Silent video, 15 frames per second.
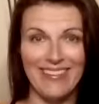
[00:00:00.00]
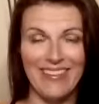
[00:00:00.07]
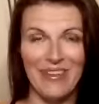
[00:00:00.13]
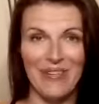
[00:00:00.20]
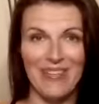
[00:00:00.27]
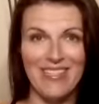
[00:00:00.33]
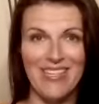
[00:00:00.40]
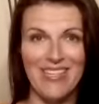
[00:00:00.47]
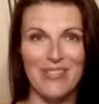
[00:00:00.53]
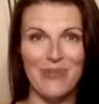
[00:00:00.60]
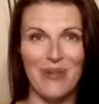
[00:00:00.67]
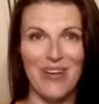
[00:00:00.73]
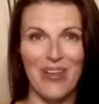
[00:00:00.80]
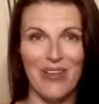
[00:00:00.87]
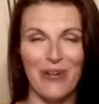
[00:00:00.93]
You know, this is
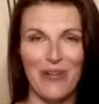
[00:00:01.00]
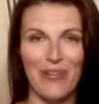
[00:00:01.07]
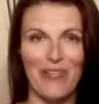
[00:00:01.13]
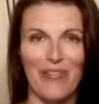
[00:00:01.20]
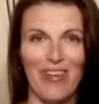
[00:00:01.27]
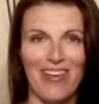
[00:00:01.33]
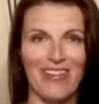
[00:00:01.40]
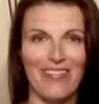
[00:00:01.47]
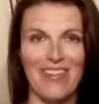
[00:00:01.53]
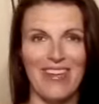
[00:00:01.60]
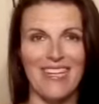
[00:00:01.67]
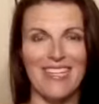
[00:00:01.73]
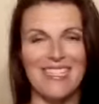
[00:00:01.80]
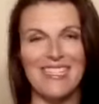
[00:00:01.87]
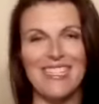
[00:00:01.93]
one other thing
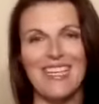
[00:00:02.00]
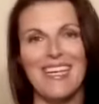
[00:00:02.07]
that